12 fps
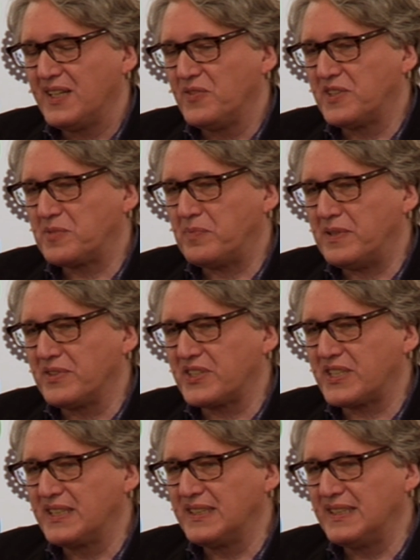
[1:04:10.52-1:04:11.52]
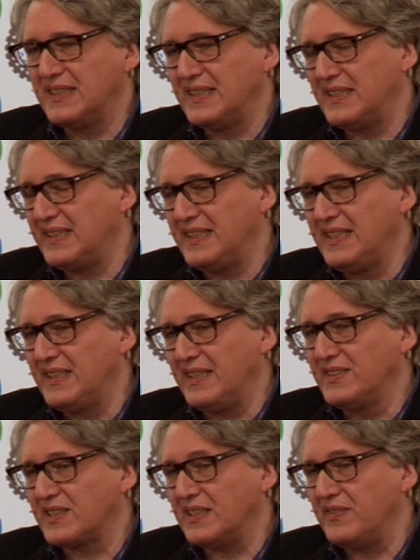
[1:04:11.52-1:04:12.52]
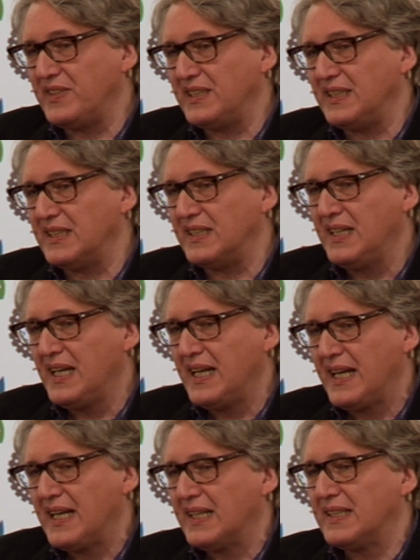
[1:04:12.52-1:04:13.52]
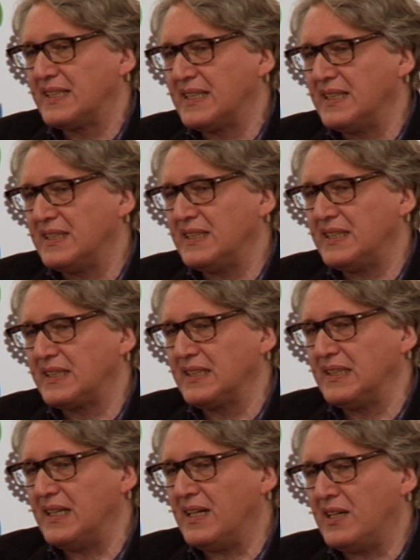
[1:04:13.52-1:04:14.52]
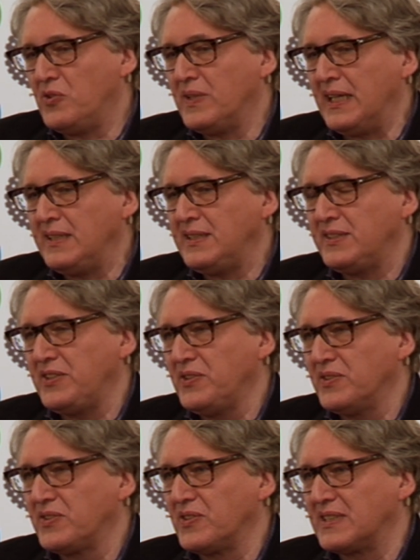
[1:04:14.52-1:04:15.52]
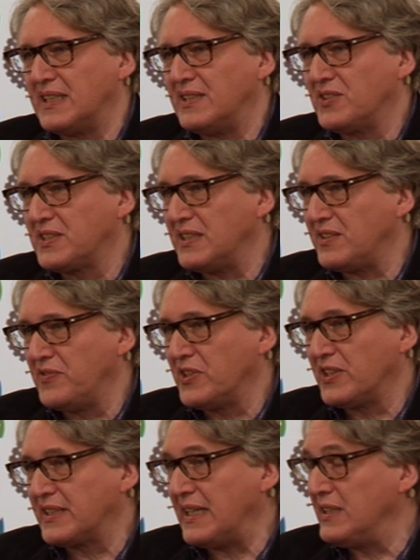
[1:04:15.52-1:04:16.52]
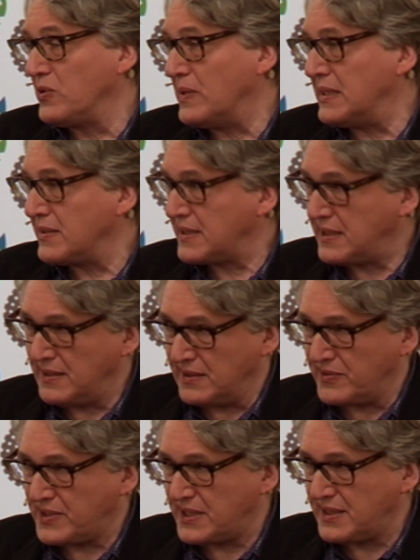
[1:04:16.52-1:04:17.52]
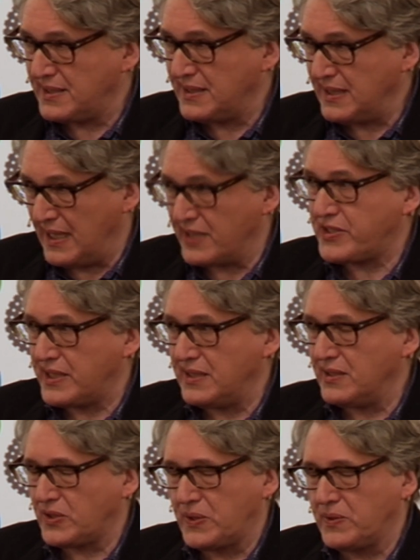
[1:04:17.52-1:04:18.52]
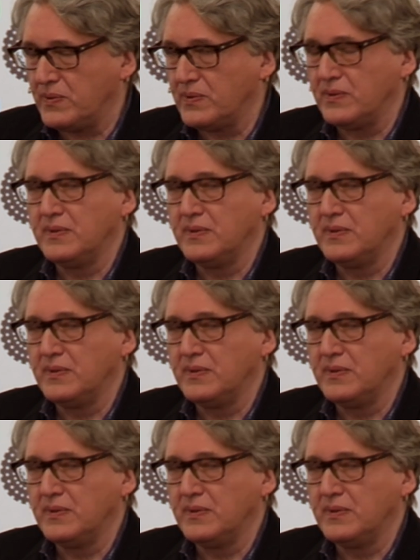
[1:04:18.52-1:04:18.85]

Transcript: was published in Slovenia, that our attitude to the outside world and to ourselves, actually, too,